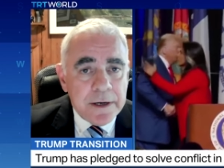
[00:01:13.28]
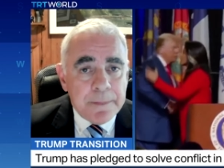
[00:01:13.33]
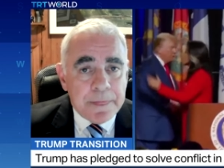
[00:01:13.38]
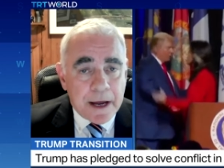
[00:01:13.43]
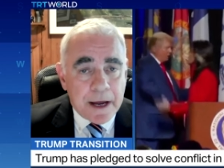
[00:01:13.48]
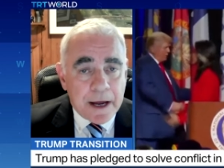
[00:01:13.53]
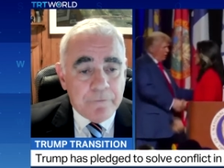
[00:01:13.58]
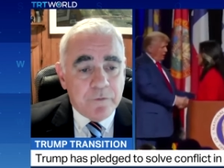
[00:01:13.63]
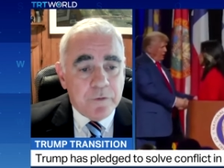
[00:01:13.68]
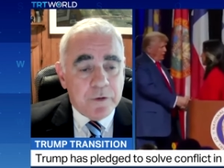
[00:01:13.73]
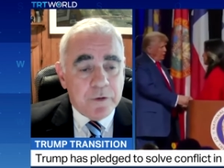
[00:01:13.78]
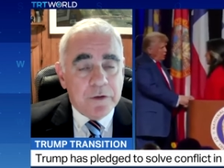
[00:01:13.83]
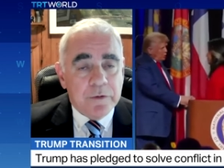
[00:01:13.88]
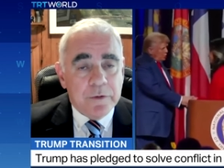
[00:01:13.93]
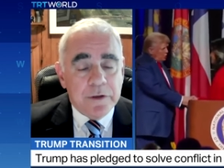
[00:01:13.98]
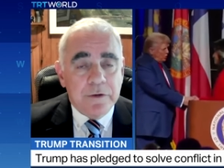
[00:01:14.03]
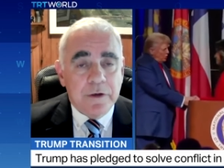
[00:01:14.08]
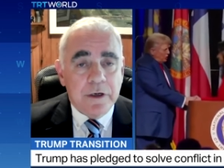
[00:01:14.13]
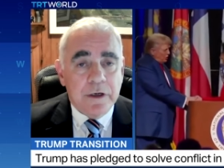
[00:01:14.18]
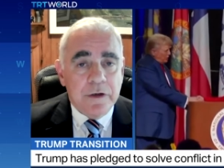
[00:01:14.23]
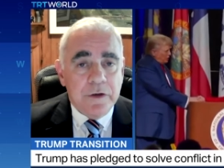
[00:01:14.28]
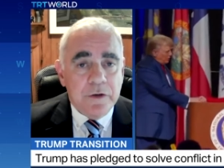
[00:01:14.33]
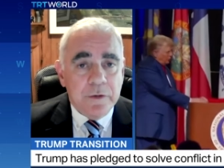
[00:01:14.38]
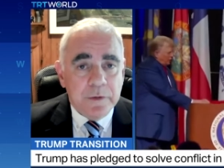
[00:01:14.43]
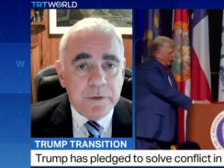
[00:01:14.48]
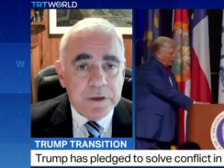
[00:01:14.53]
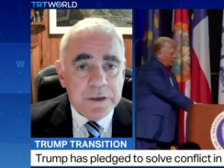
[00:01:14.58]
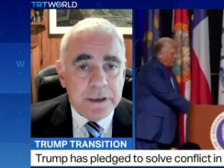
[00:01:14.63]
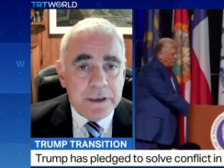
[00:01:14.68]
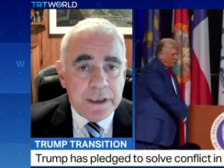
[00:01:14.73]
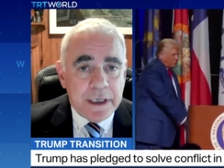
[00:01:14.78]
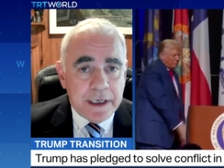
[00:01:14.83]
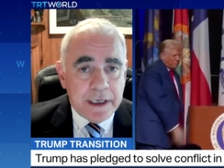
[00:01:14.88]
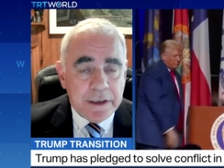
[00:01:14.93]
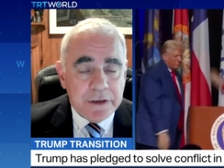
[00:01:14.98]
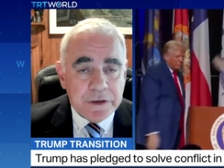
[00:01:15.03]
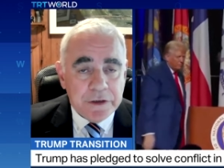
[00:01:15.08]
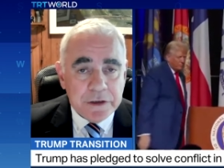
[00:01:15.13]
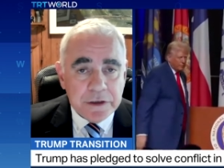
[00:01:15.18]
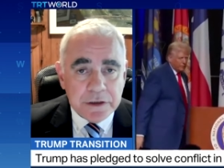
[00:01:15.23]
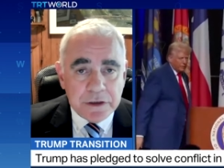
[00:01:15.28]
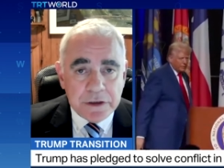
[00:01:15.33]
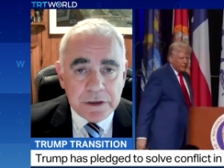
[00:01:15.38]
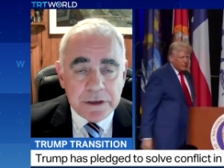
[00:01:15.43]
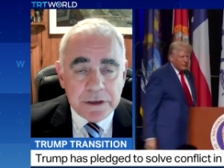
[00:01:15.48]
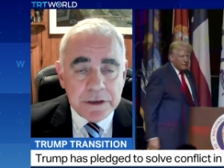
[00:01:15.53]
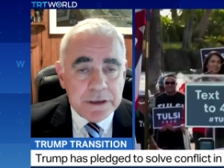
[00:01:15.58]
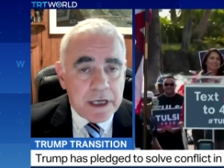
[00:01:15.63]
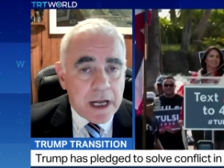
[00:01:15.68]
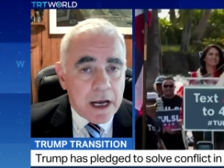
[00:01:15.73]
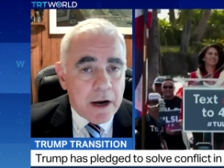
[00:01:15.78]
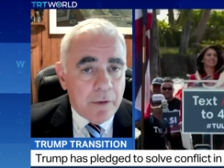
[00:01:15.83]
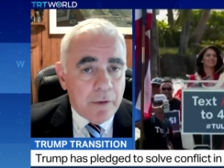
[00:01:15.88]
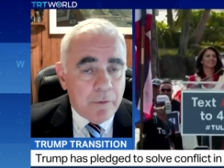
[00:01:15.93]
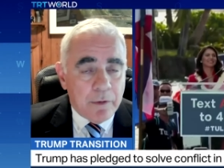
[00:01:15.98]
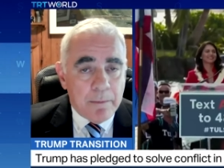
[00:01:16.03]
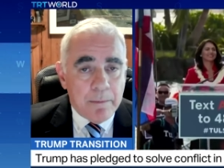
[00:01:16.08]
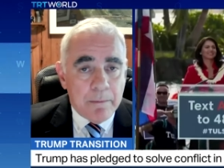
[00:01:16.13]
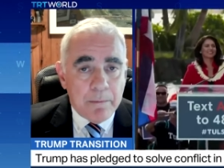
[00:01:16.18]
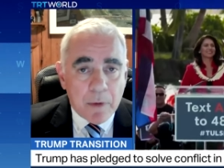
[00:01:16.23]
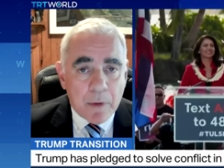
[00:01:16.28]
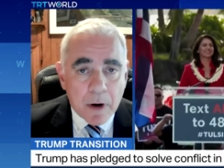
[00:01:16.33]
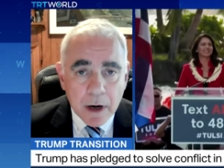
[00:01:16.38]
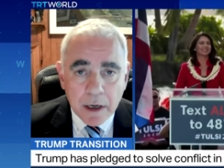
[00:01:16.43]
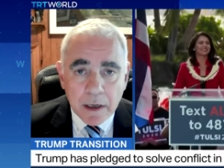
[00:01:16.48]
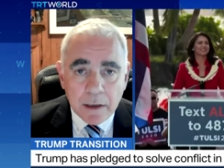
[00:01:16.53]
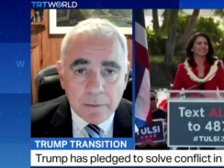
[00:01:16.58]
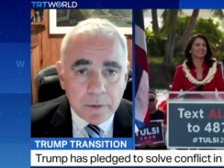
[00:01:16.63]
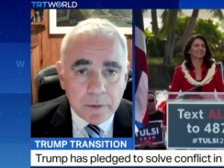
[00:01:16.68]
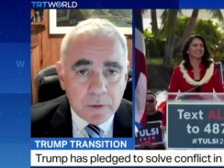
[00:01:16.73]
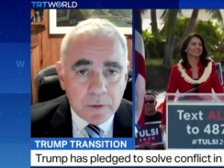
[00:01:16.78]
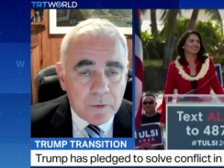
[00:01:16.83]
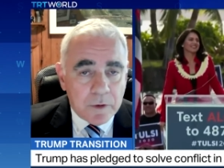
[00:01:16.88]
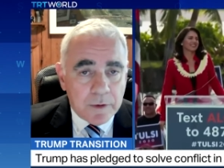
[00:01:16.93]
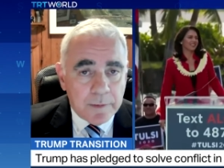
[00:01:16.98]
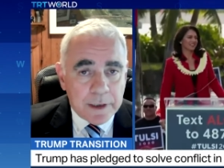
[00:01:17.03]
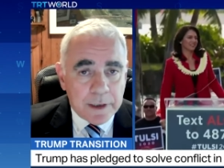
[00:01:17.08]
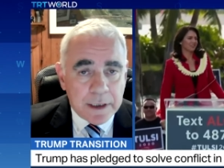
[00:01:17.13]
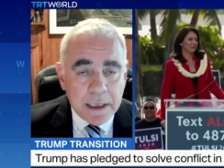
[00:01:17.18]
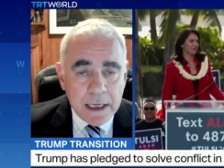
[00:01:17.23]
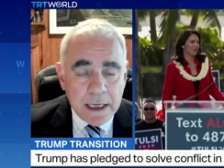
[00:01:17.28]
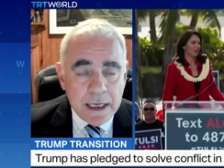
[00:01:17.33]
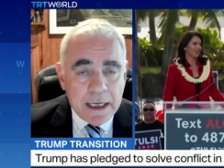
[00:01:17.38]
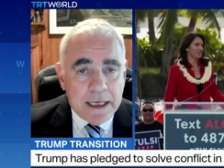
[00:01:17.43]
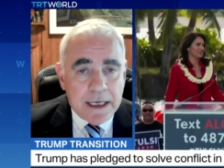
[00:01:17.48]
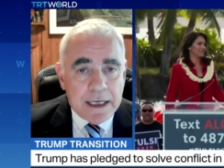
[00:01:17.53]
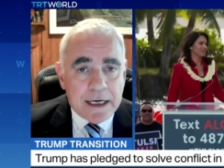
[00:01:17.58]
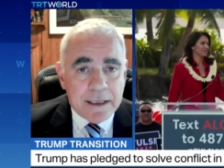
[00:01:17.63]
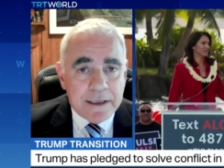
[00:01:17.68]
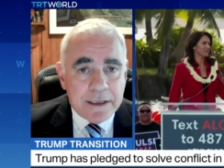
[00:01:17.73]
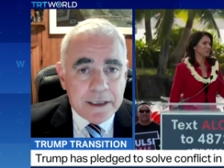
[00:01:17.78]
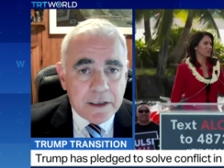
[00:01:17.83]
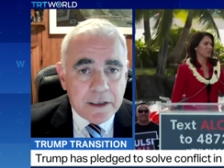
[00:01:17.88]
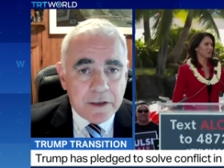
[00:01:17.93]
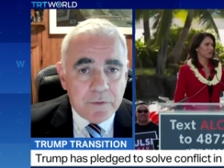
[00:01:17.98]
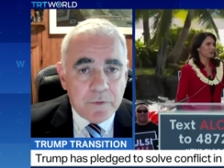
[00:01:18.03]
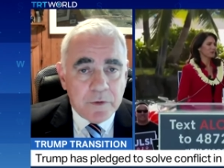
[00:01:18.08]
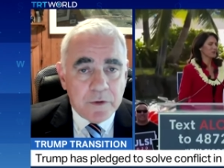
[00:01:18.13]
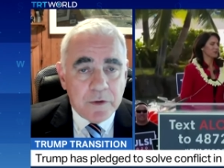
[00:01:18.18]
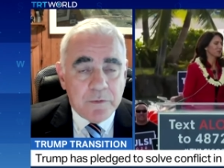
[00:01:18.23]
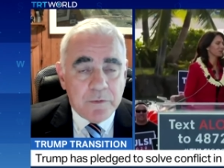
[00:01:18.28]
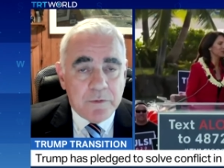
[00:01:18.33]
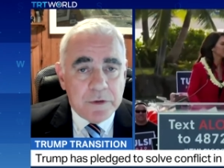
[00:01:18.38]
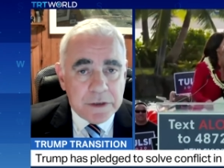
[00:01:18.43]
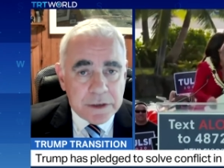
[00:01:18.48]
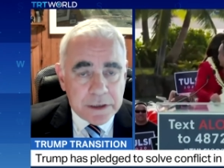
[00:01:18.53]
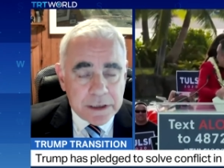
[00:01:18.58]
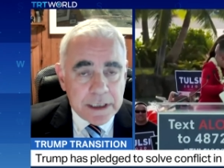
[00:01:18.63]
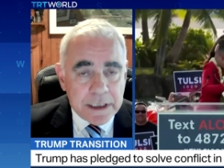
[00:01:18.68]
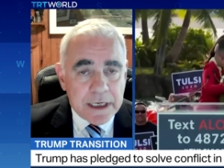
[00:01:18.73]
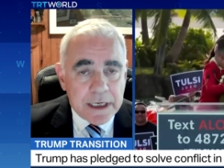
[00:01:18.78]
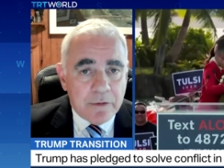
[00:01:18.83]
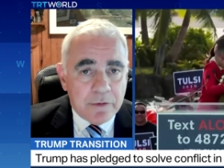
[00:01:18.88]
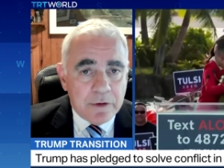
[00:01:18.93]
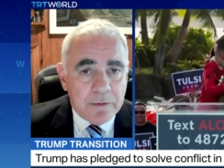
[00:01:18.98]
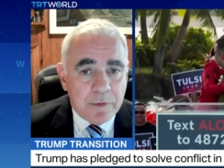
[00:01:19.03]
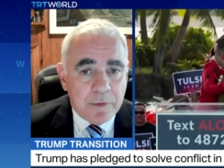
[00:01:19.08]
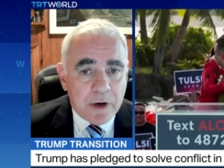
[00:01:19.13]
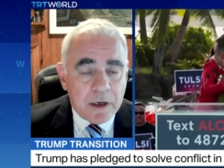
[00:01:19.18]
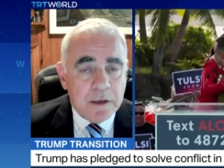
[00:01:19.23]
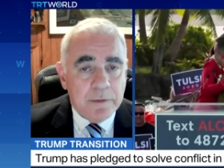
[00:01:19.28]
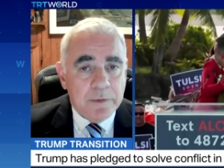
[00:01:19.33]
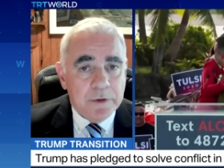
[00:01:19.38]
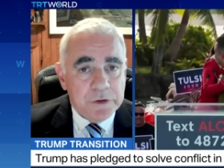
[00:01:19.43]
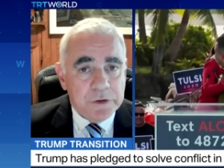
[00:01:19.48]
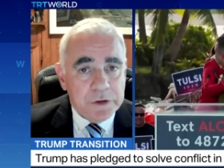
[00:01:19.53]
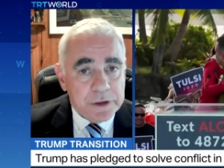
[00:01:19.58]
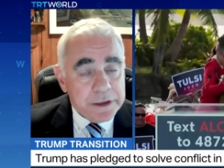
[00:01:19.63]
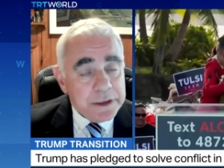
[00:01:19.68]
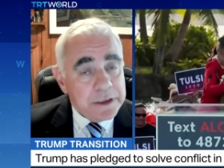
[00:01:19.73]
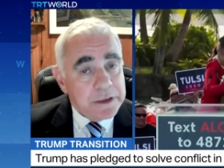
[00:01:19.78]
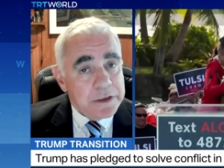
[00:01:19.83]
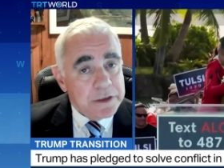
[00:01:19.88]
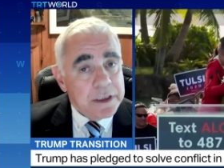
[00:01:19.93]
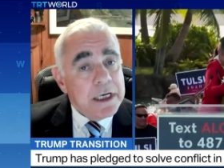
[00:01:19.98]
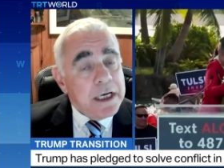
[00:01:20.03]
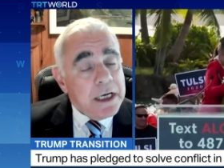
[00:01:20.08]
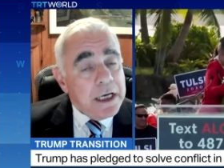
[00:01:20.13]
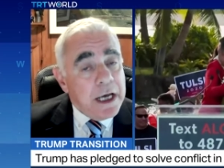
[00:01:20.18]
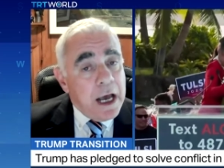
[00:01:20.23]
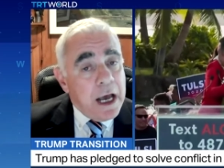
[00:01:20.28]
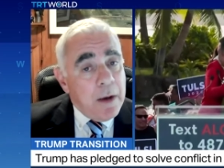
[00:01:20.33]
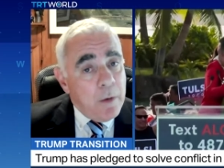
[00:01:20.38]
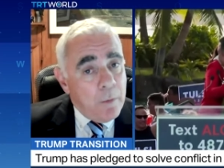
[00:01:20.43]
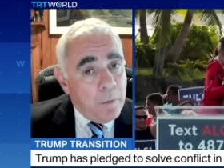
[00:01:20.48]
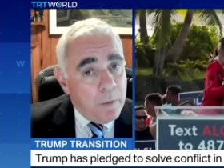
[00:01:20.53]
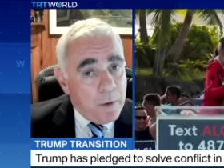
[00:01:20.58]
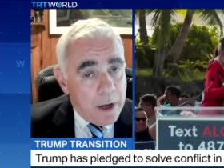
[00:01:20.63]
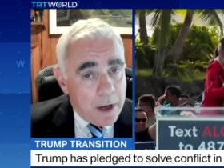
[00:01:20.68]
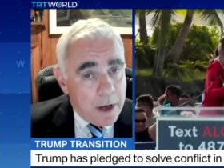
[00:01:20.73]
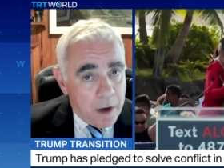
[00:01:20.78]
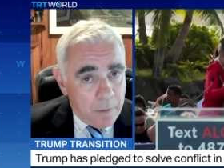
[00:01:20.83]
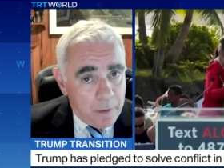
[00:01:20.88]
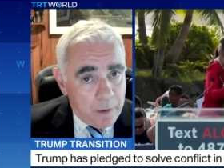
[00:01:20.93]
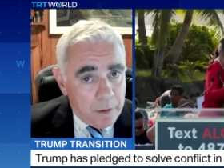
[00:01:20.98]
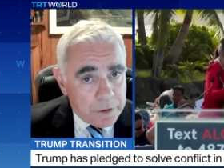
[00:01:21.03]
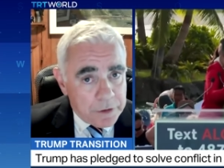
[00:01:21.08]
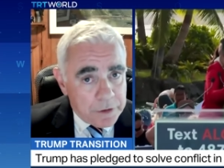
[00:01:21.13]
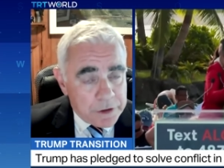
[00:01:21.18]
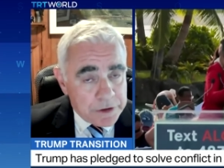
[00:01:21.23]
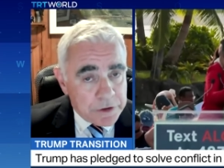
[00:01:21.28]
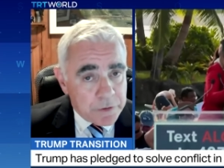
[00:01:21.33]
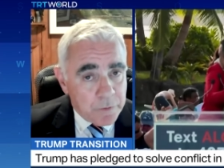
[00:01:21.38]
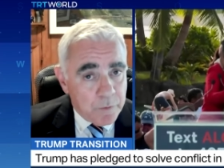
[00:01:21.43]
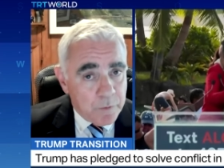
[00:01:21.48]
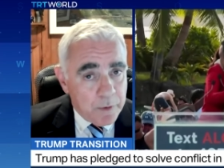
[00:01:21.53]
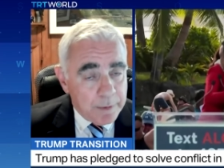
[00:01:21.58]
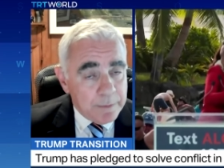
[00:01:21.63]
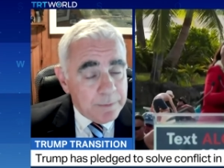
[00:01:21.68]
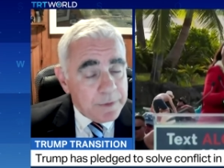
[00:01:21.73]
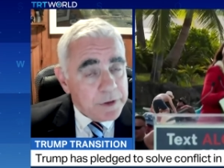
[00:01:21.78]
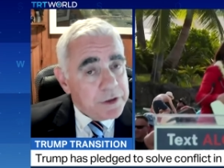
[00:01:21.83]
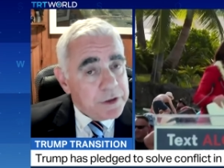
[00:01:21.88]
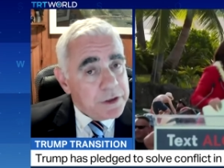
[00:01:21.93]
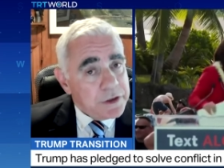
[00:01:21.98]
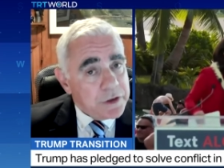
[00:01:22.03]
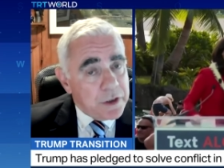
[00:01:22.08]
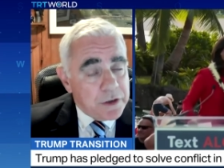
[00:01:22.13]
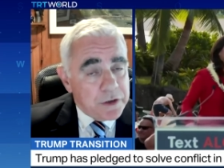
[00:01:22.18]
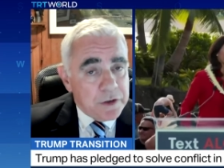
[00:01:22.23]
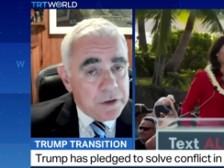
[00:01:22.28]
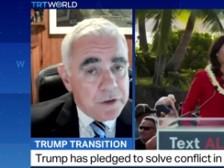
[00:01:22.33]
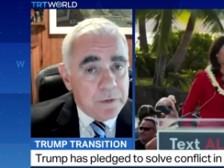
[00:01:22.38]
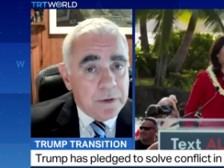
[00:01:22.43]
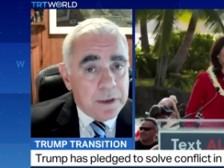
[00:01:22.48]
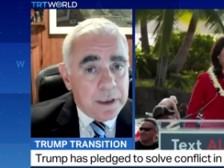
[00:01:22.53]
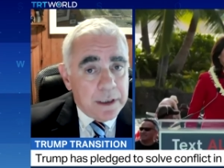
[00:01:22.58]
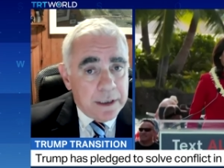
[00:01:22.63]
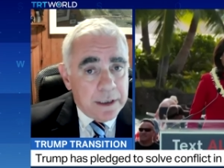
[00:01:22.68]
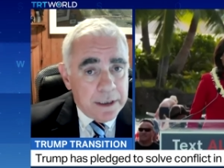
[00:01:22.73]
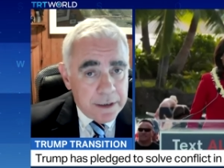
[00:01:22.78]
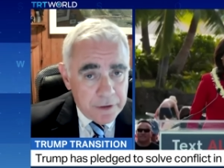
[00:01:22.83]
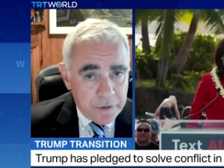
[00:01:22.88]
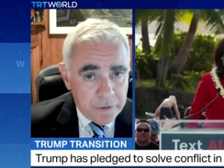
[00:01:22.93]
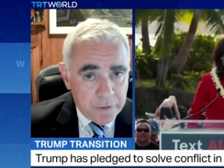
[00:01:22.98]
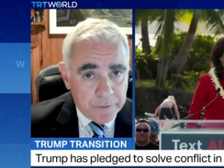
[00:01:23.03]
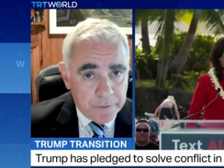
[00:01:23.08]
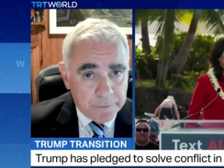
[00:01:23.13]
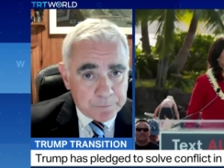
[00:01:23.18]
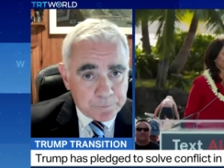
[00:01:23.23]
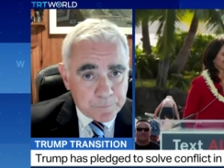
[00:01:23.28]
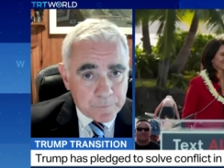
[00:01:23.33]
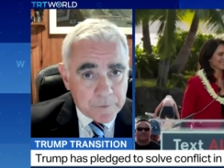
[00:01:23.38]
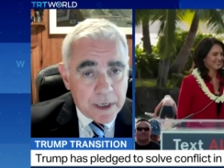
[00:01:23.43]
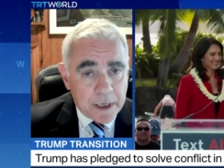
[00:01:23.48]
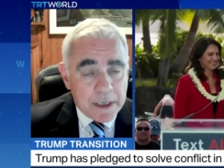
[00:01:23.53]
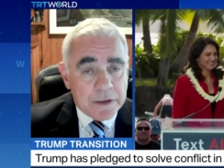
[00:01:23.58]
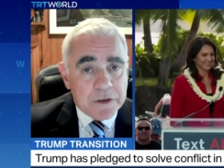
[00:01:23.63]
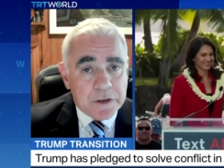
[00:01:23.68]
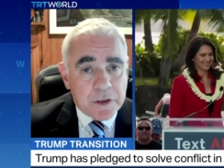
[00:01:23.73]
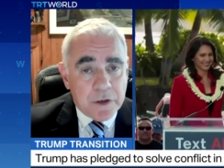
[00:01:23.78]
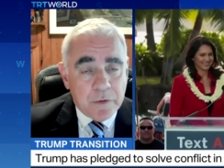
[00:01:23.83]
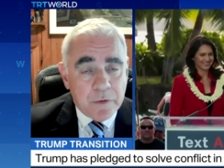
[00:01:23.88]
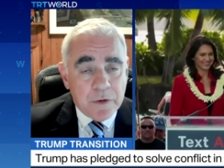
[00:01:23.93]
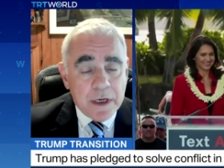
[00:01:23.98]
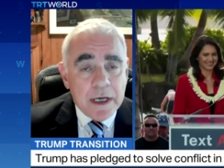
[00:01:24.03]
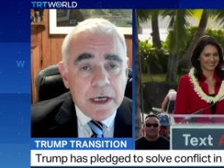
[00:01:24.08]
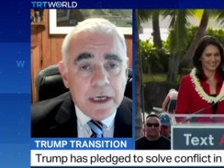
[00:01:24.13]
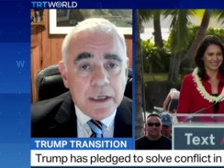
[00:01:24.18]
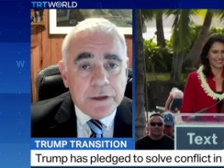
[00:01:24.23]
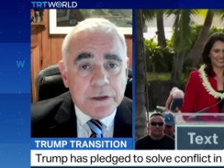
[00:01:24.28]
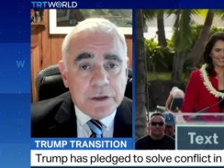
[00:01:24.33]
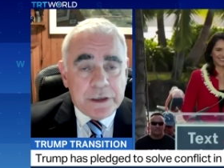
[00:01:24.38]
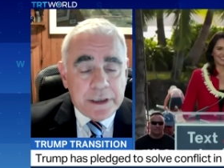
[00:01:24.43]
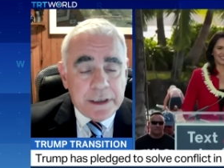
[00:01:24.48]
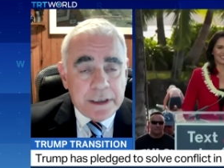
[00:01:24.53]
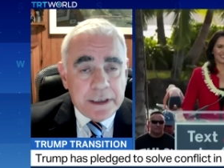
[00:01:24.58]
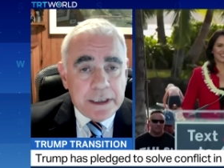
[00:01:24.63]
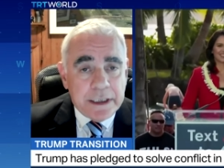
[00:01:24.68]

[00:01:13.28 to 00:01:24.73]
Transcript: I've worked with her on numerous occasions. She is a remarkable woman, and I think the world will see how remarkable she is well, oh, she's a woman, but she's also a Hindu. And so she